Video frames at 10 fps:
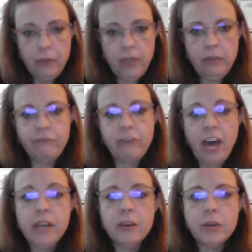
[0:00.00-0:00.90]
Then
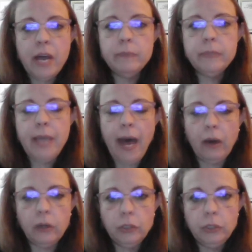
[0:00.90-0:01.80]
fire comes
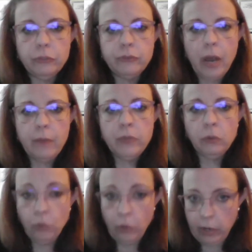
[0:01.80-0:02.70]
out from the
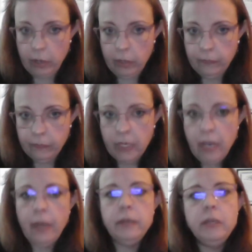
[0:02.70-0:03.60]
Lord
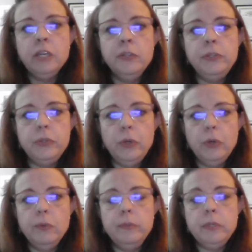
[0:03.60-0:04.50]
and
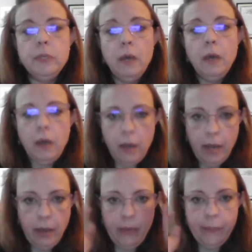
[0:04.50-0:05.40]
consumes
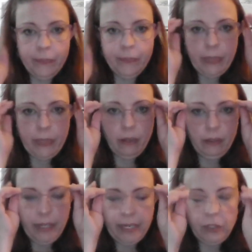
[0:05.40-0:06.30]

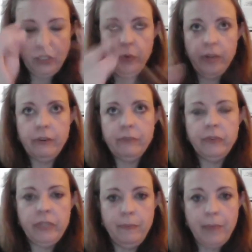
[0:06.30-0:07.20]
like
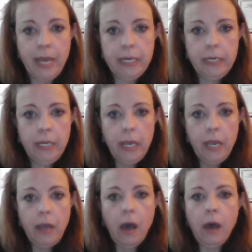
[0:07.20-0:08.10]
250 men
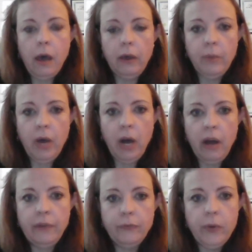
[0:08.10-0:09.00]

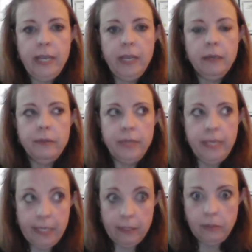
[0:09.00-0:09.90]
offering
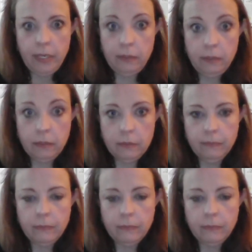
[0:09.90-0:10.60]
the incense.